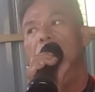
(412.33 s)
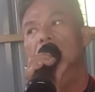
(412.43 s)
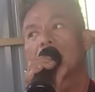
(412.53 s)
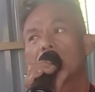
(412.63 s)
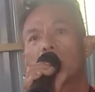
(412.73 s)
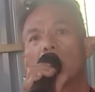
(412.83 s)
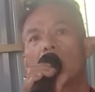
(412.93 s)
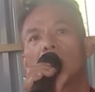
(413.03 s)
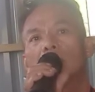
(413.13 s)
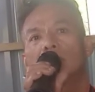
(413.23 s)
a
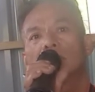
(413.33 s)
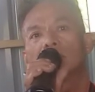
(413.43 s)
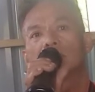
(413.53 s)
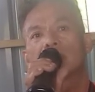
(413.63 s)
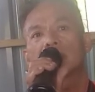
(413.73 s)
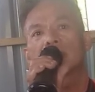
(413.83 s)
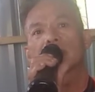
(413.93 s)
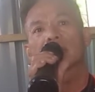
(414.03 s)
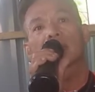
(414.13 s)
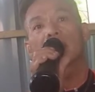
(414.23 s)
poem or it's
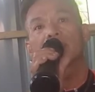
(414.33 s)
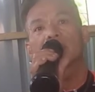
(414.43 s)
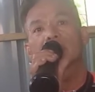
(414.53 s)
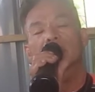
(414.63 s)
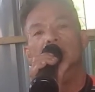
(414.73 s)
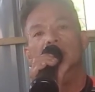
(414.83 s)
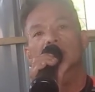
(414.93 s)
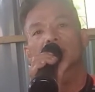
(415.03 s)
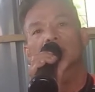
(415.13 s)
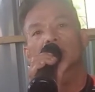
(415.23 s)
a conversation
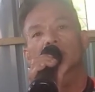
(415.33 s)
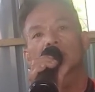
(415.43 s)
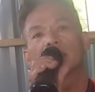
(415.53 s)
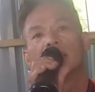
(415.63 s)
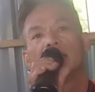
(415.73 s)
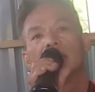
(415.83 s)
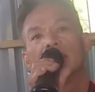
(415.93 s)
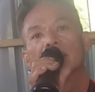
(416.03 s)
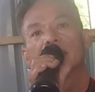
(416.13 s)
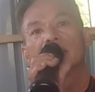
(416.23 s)
between
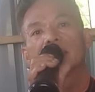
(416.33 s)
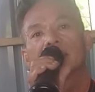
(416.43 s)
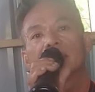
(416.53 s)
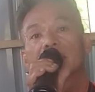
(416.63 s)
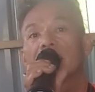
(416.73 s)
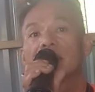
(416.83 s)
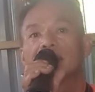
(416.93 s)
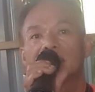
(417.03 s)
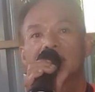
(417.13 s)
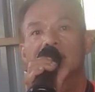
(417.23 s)
the
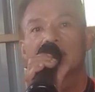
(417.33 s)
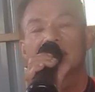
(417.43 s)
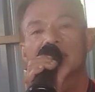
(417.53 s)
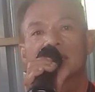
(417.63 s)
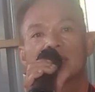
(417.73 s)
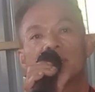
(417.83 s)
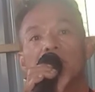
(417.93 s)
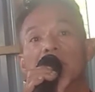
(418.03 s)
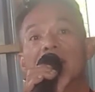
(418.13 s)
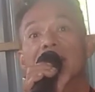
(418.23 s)
Italian
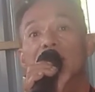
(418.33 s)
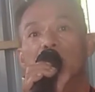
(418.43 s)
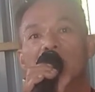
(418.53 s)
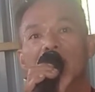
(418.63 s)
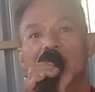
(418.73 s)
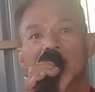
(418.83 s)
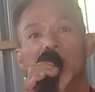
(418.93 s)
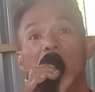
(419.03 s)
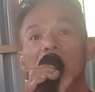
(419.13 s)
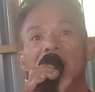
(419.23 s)
bilingual,
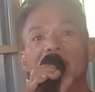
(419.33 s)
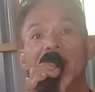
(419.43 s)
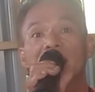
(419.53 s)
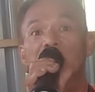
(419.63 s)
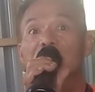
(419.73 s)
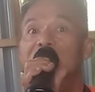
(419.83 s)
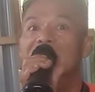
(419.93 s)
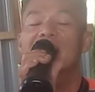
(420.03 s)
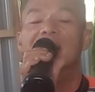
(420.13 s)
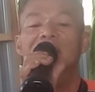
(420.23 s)
multilinguistic
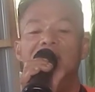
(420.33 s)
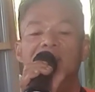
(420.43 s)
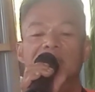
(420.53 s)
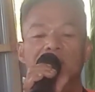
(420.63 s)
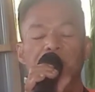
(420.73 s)
actors.